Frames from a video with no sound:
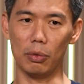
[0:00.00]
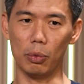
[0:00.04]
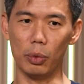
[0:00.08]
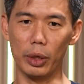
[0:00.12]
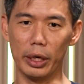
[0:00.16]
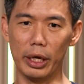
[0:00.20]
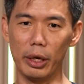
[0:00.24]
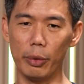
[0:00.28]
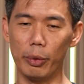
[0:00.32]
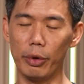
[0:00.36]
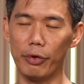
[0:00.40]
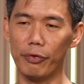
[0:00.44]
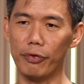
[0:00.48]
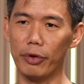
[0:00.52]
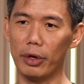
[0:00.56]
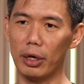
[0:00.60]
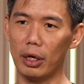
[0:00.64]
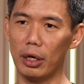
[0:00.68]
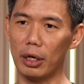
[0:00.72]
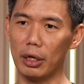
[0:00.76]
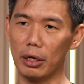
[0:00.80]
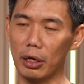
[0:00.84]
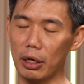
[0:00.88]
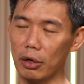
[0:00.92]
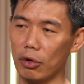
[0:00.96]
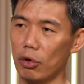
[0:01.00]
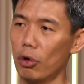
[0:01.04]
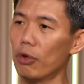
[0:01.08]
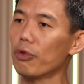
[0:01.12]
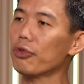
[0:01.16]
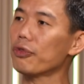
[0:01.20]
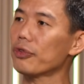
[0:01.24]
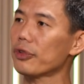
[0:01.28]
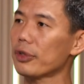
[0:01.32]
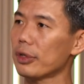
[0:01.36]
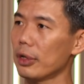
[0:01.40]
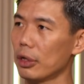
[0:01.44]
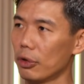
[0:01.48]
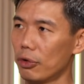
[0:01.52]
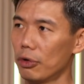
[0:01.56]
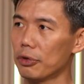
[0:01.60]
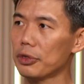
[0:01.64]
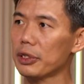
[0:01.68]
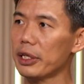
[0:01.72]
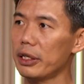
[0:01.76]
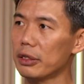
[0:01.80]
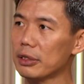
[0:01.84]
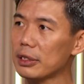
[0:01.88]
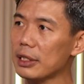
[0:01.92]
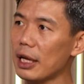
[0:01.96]
working with growth
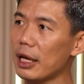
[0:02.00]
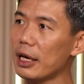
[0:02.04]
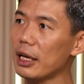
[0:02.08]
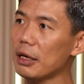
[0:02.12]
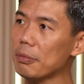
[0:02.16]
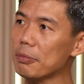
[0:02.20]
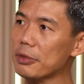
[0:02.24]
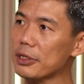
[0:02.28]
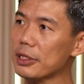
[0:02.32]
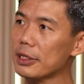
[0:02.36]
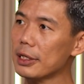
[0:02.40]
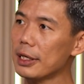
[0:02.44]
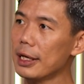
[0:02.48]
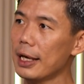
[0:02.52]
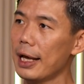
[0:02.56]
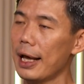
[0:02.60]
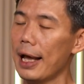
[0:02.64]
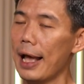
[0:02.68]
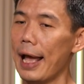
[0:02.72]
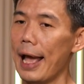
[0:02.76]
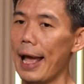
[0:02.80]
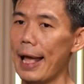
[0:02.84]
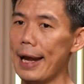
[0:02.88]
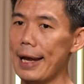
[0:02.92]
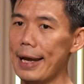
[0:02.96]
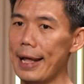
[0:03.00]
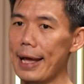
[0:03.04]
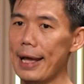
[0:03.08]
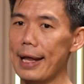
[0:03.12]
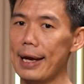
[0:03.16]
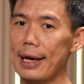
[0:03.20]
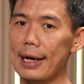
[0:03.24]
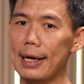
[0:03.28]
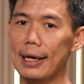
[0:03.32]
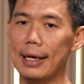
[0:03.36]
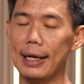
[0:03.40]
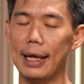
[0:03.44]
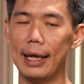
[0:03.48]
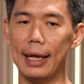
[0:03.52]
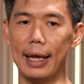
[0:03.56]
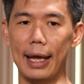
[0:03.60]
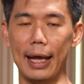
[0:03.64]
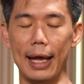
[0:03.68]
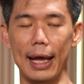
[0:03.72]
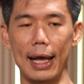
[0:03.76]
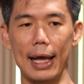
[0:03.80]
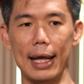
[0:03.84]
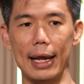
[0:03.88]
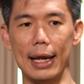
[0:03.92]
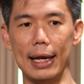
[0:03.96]
scale startups, and then
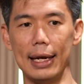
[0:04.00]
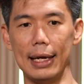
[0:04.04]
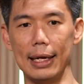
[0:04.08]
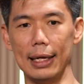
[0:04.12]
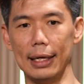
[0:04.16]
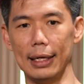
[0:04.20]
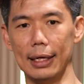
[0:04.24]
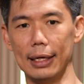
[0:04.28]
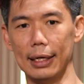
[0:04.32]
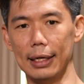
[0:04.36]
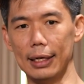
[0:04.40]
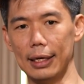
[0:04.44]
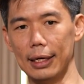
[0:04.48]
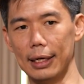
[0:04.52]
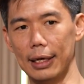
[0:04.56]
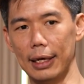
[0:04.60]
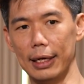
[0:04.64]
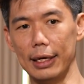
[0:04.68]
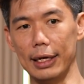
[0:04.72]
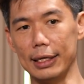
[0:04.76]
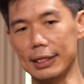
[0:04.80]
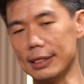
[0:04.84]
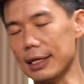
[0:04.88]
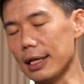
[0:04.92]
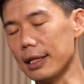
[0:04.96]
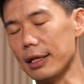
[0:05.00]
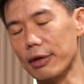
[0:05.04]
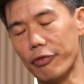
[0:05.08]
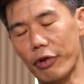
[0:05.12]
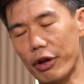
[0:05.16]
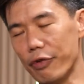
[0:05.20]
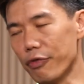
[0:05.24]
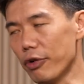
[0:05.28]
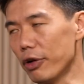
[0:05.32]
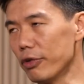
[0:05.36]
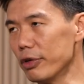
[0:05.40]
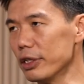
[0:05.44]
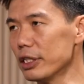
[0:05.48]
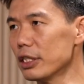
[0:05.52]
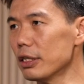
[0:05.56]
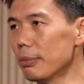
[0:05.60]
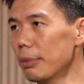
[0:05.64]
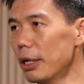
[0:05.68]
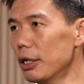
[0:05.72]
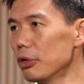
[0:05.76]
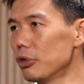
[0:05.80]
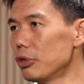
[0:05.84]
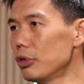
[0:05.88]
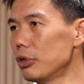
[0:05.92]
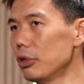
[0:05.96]
started Rainforest
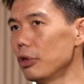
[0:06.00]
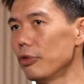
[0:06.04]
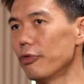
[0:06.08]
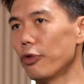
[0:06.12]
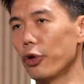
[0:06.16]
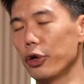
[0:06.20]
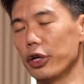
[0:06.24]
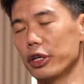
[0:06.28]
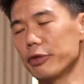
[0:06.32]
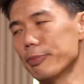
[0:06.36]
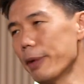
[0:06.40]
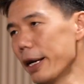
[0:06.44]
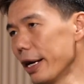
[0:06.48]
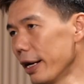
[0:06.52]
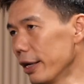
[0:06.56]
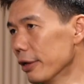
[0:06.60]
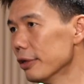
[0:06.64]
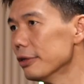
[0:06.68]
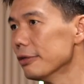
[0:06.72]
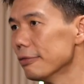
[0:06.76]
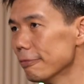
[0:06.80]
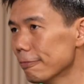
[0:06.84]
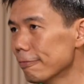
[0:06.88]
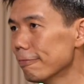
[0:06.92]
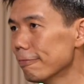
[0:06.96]
about 4 years back now.